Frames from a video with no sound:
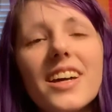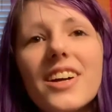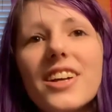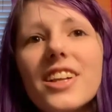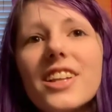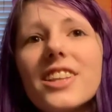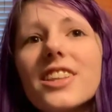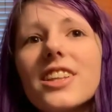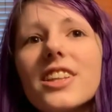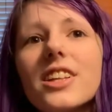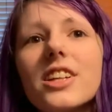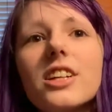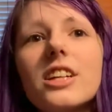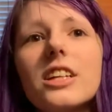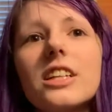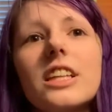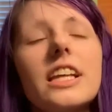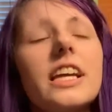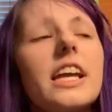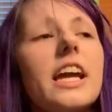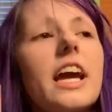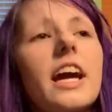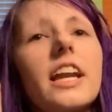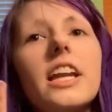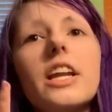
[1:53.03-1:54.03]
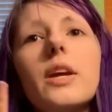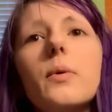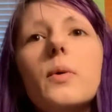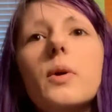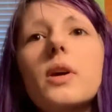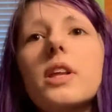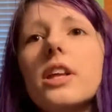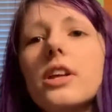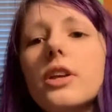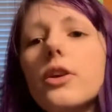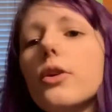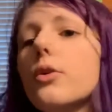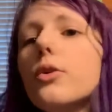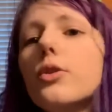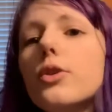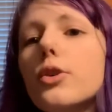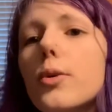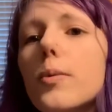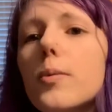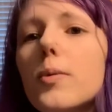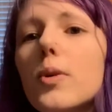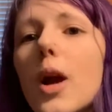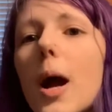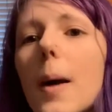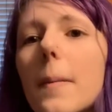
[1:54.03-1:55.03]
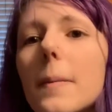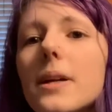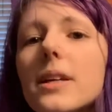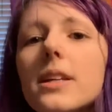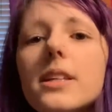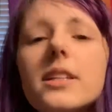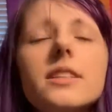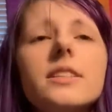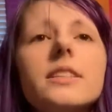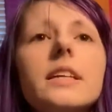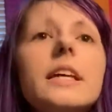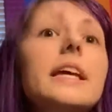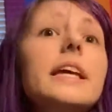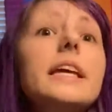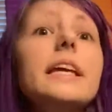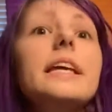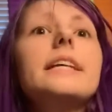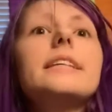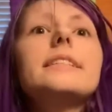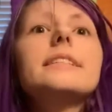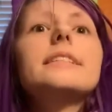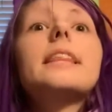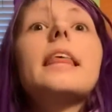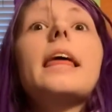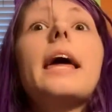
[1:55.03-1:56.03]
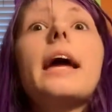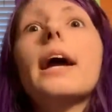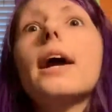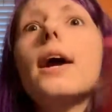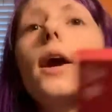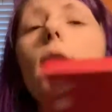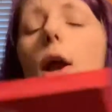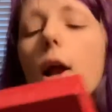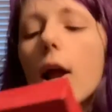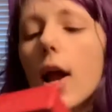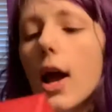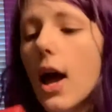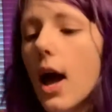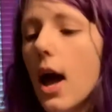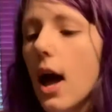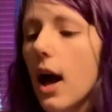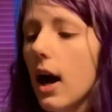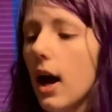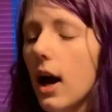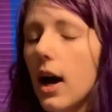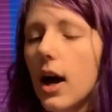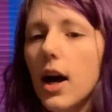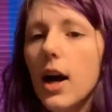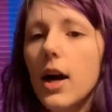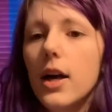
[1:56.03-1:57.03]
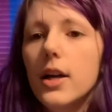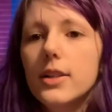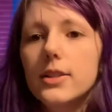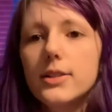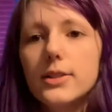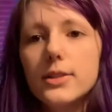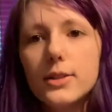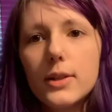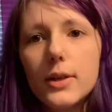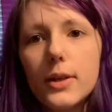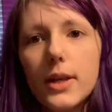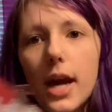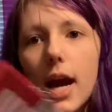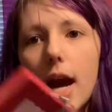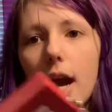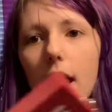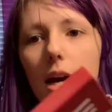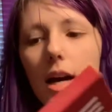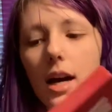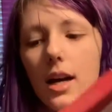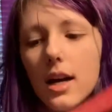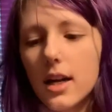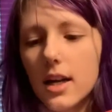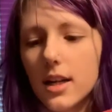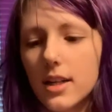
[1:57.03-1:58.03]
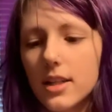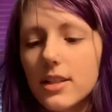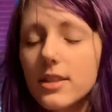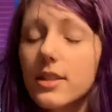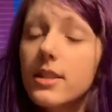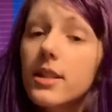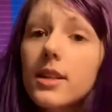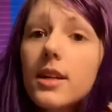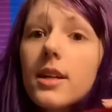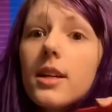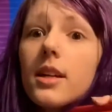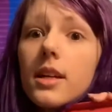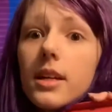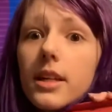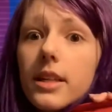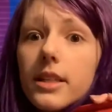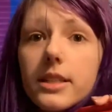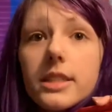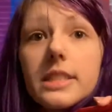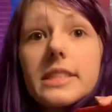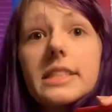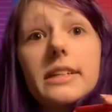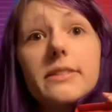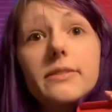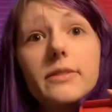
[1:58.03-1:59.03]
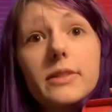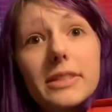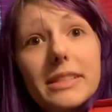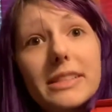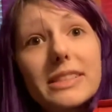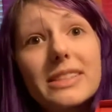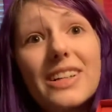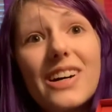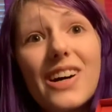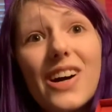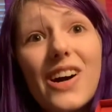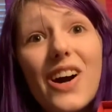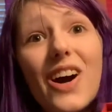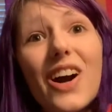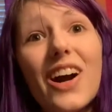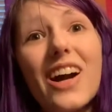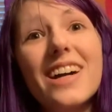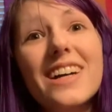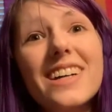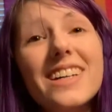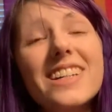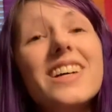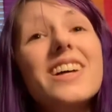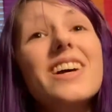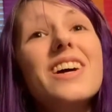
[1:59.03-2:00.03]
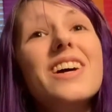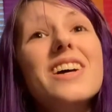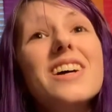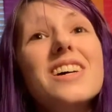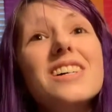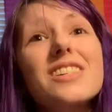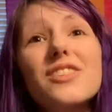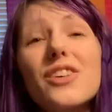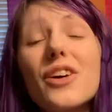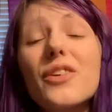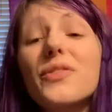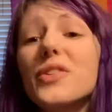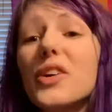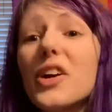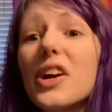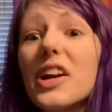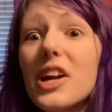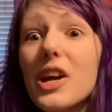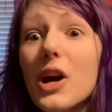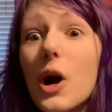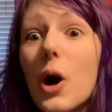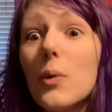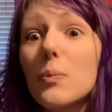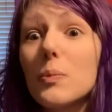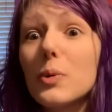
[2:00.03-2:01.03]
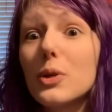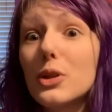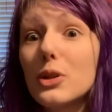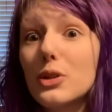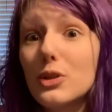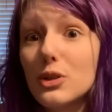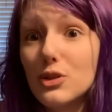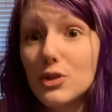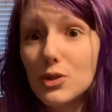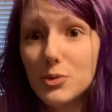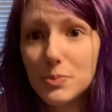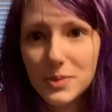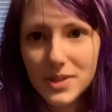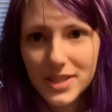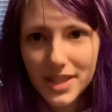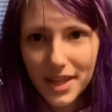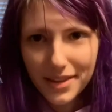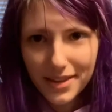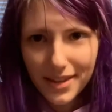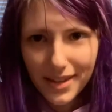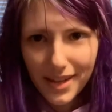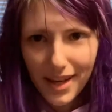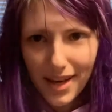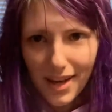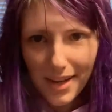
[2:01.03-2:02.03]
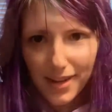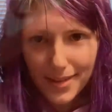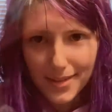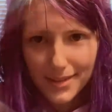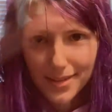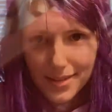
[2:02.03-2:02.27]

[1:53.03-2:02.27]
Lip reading: literally anywhere that YouTube drama is, he's there. So yeah, Jeffree Star. Don't worry, I'll put Dupes at the end.